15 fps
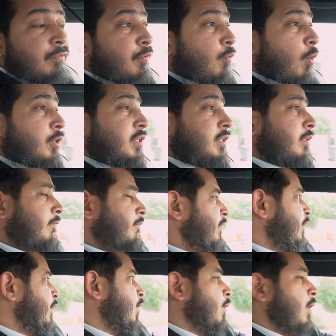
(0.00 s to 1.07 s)
you for watching the
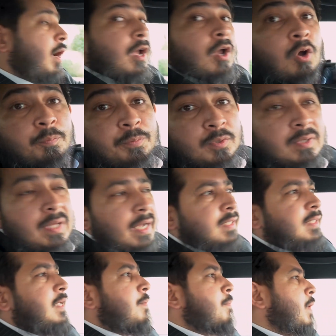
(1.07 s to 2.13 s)
video. I hope you
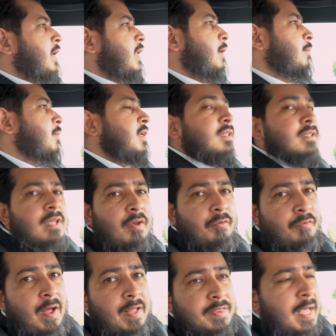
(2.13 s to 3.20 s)
liked it. My name is
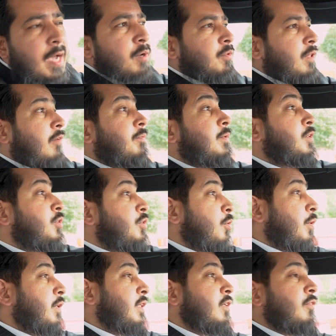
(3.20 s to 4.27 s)
Fahd Dawood. I've been
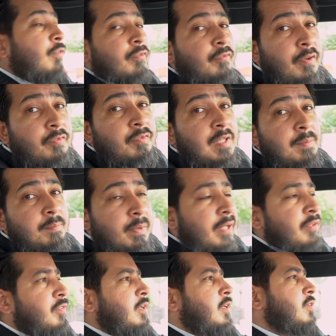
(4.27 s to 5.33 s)
doing this for 15
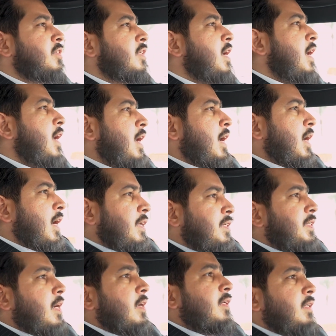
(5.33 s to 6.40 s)
plus years. I
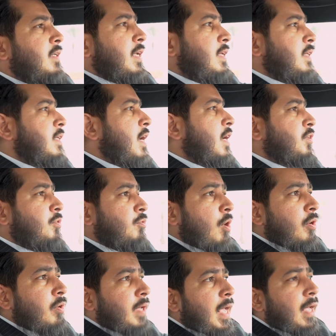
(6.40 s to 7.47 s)
started in
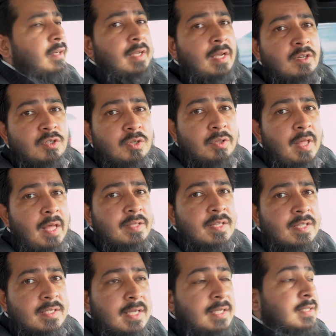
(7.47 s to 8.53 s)
Toronto, Canada in
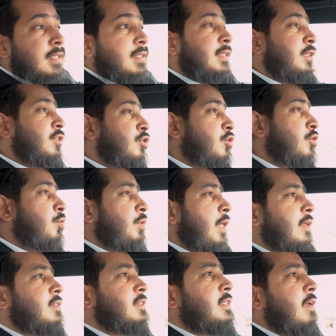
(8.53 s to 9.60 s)
2006. And since
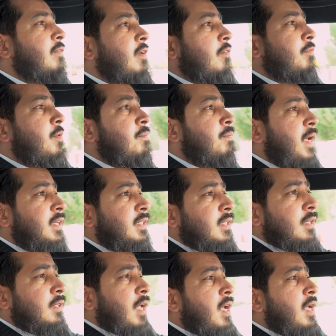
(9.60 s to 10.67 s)
2007, I've been
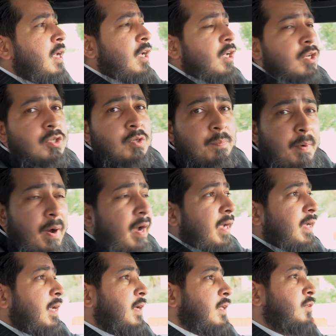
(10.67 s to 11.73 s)
based in
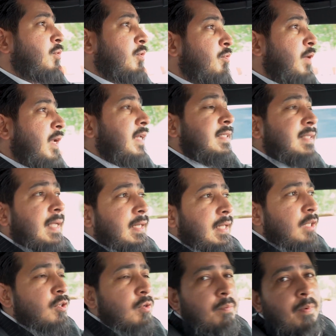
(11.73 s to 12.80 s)
Dubai and doing real estate
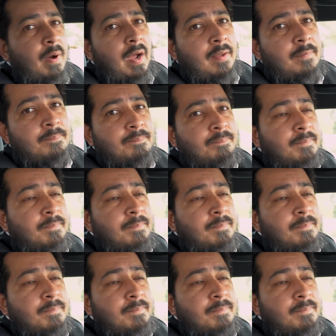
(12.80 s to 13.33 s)
in Dubai.